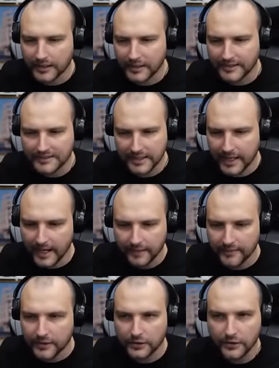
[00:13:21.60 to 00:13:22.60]
It's
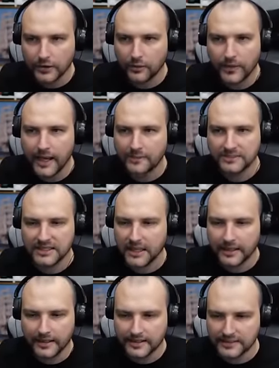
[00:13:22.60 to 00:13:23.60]
irrelevant. You know, games
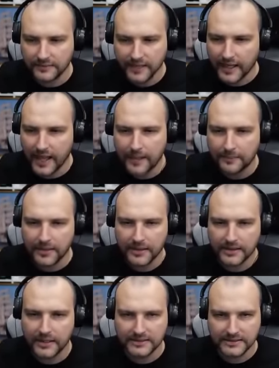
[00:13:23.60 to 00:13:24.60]
like this will happen,
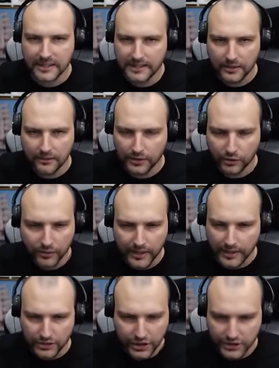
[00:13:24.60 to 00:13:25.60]
and there is nothing what you
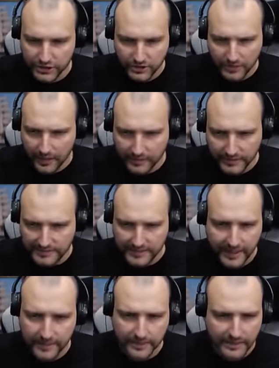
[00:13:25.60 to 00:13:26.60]
can change about this.
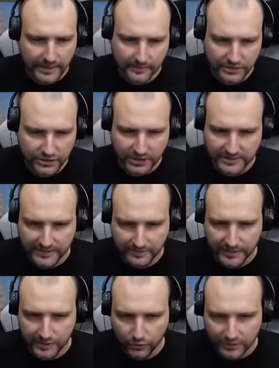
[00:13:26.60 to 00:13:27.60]
Enemy team is just
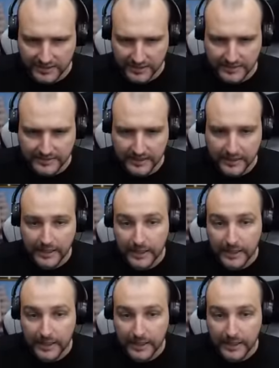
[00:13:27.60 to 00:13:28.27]
simply useless.